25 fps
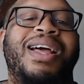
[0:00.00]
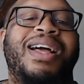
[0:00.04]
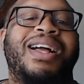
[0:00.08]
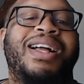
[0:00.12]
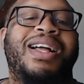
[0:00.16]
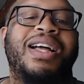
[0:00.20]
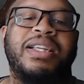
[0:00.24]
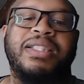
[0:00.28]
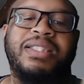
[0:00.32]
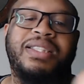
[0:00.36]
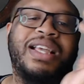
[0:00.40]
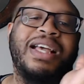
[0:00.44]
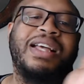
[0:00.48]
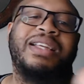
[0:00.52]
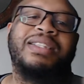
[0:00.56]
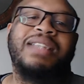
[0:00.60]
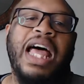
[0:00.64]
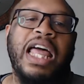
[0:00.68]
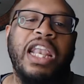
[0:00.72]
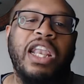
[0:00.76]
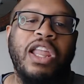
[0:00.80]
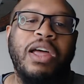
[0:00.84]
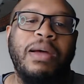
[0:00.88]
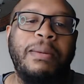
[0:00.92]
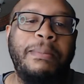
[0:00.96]
Cause cause
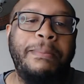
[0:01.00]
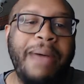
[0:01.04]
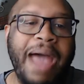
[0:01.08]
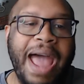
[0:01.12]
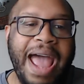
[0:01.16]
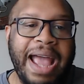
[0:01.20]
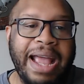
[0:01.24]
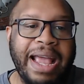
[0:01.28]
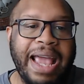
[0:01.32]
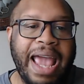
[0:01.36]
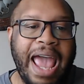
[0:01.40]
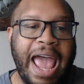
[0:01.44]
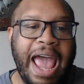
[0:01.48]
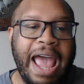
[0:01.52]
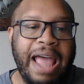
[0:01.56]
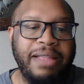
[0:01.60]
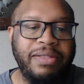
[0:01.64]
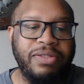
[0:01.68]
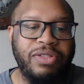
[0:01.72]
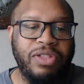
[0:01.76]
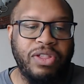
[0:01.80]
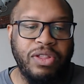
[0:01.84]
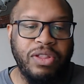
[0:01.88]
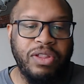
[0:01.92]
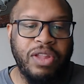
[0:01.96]
I look back
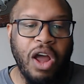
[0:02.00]
at